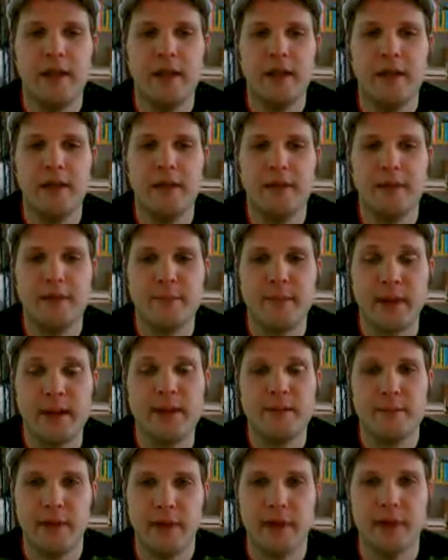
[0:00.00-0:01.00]
So it's
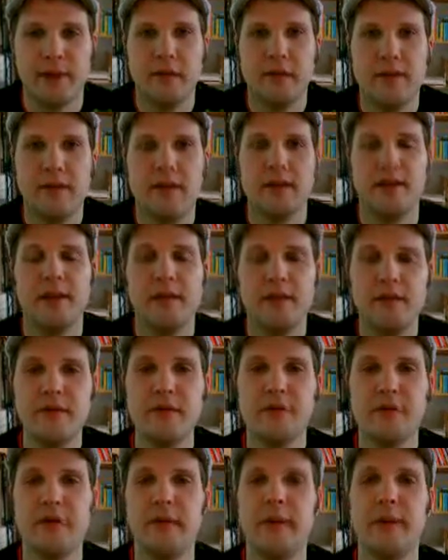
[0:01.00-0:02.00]
much better than it
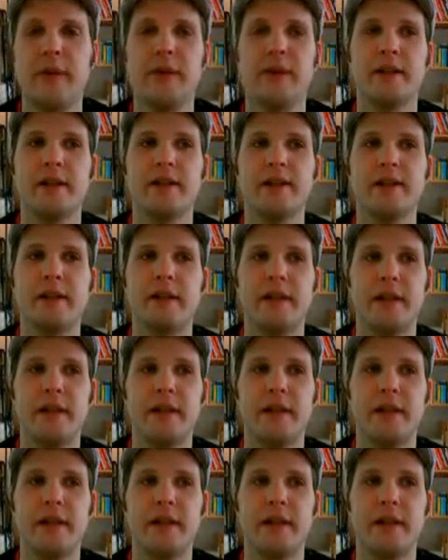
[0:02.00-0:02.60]
used to be, because